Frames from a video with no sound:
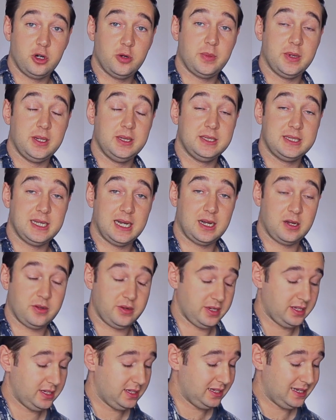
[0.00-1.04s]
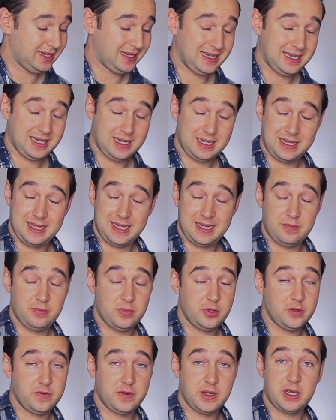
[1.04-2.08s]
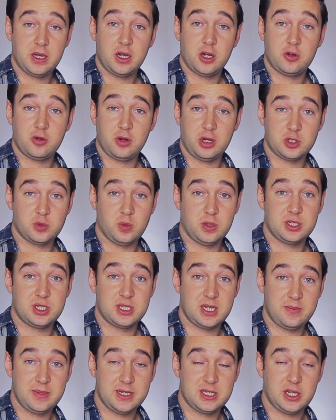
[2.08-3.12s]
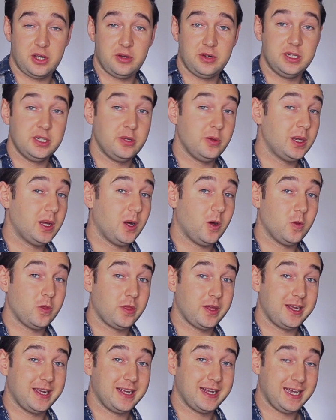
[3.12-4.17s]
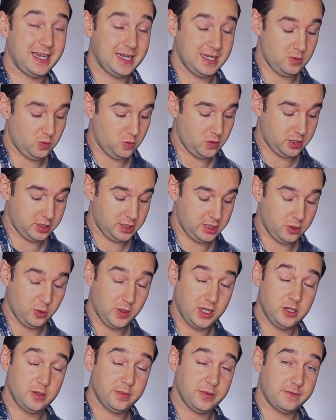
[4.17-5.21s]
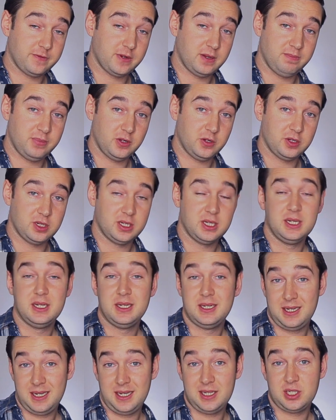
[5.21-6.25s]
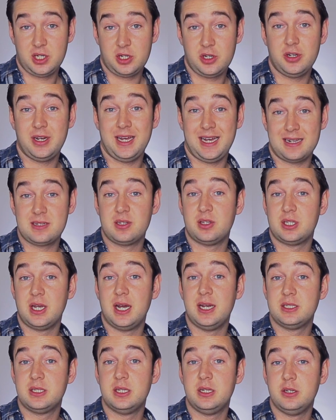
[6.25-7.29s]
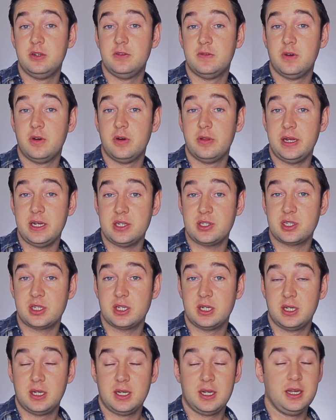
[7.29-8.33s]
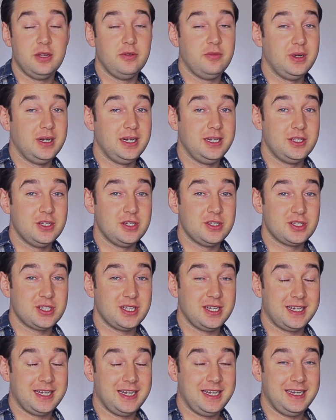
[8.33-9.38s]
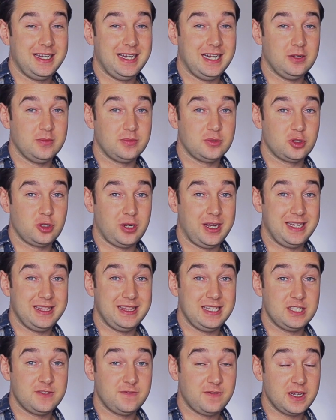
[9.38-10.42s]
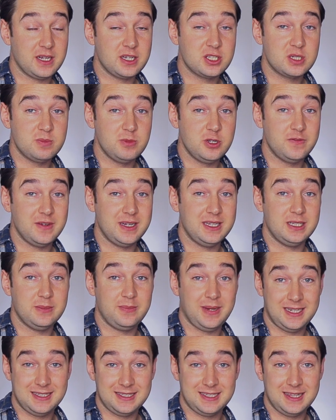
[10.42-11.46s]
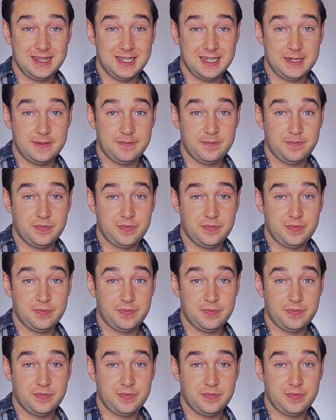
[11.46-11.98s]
up and down, and then moving across one semitone and doing the whole thing again, working your way up the fretboard is a good exercise to do for this. It really does, again, help train these fingers to move independently.